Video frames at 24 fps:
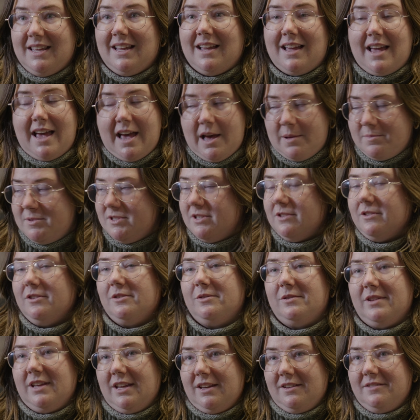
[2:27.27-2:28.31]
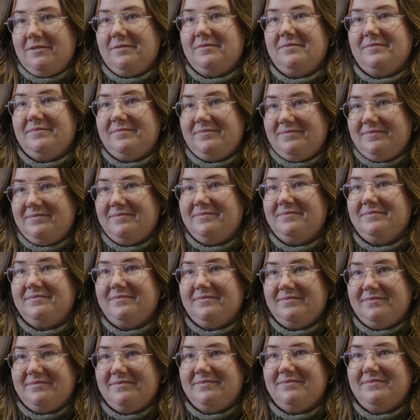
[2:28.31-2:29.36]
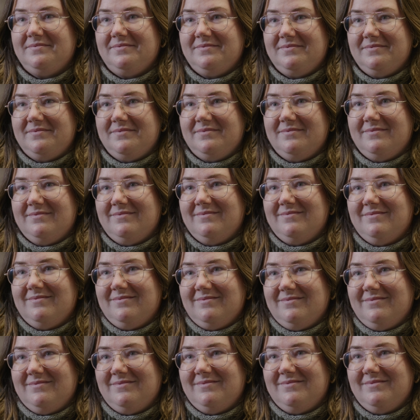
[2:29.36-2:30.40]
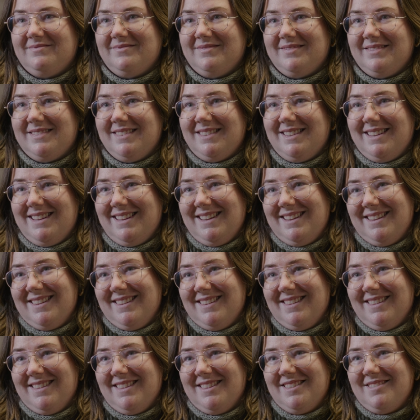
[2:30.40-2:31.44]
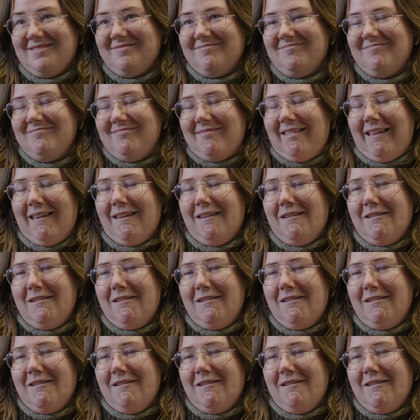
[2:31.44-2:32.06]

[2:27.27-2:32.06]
Uh, absolutely. And so it is profoundly important. And